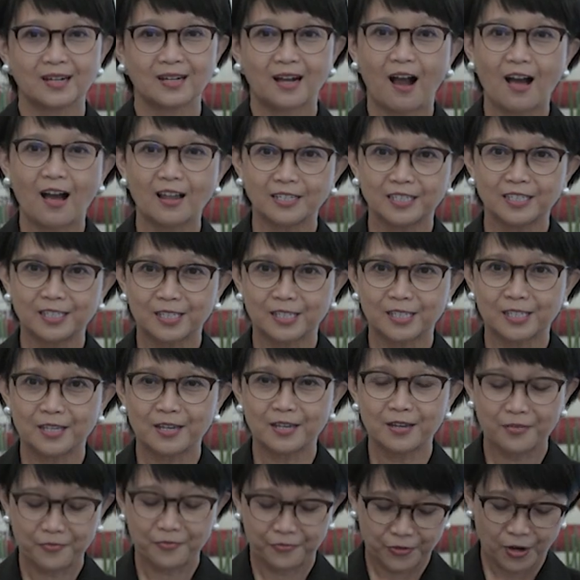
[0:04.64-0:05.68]
colleagues
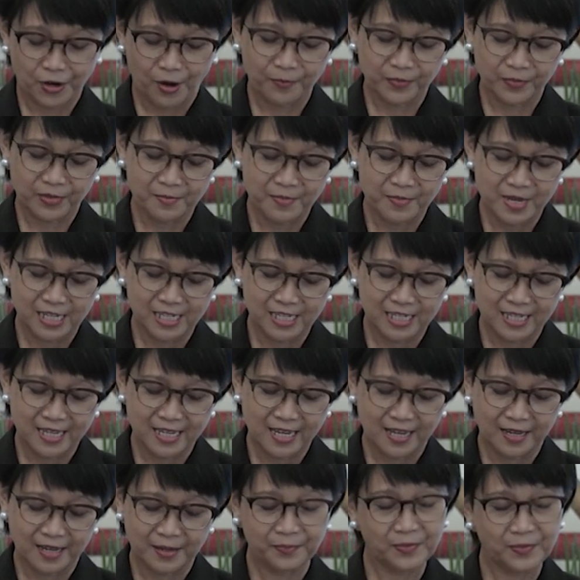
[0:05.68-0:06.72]
from the
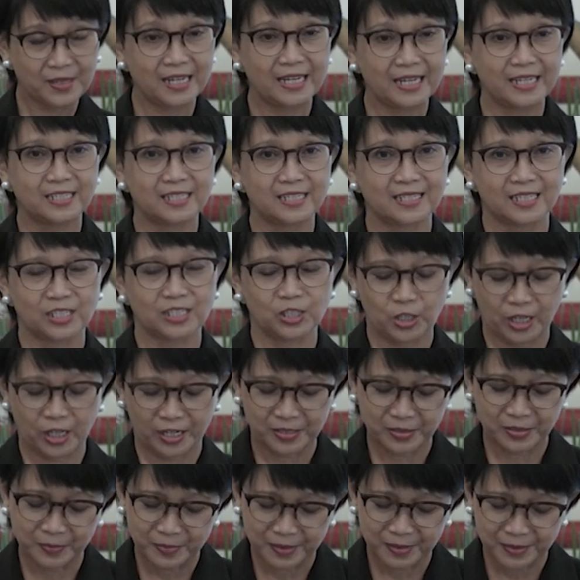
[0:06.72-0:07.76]
media, ladies and
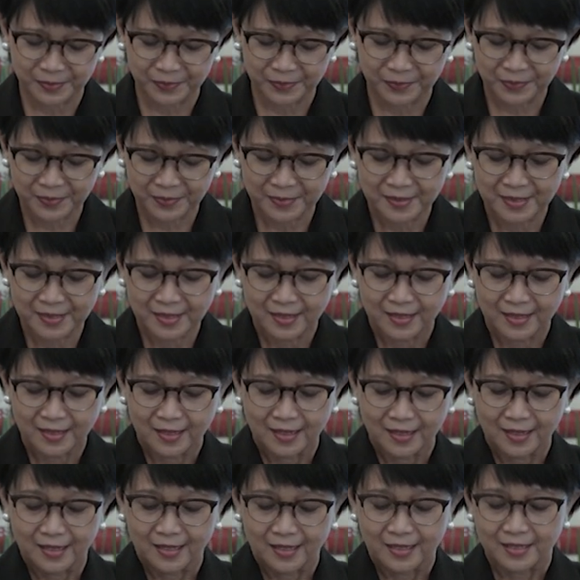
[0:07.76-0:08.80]
gentlemen.
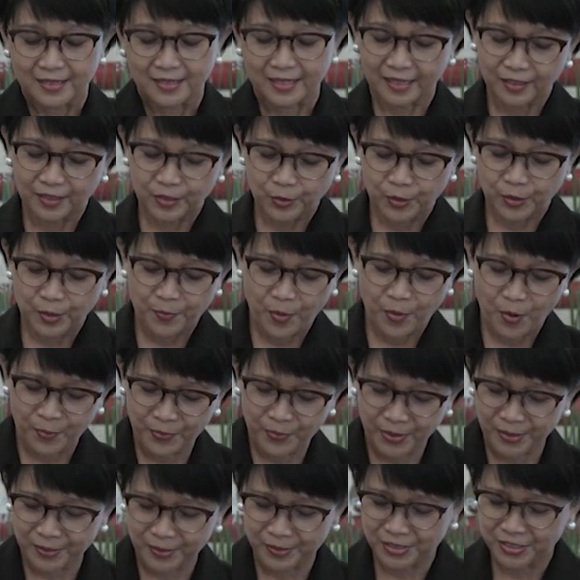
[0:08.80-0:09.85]
Secretary
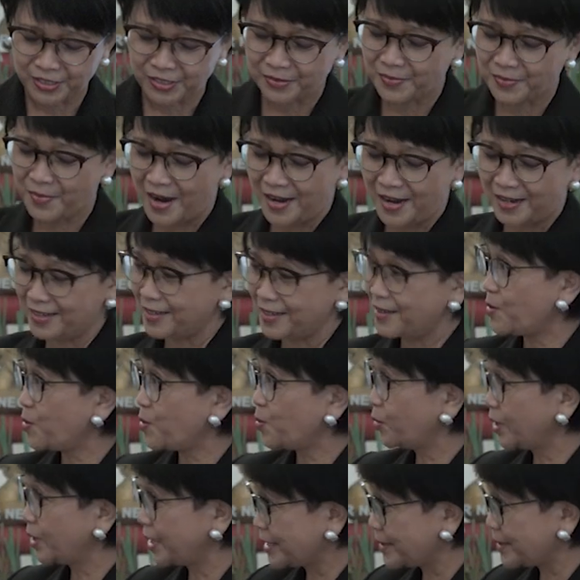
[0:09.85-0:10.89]
Pompeo, dear Mike,
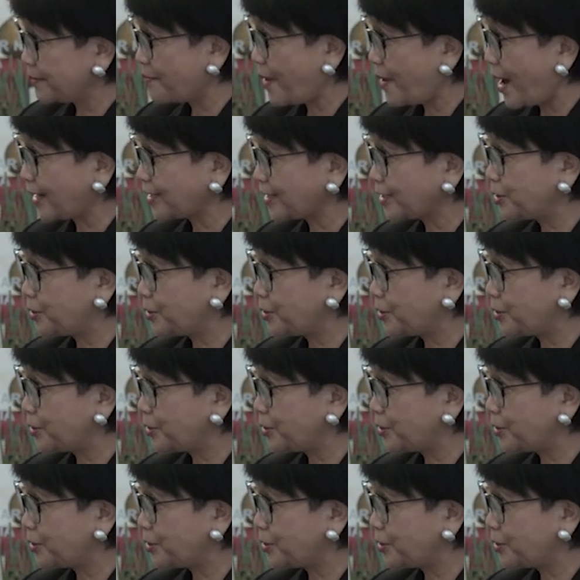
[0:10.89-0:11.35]
welcome back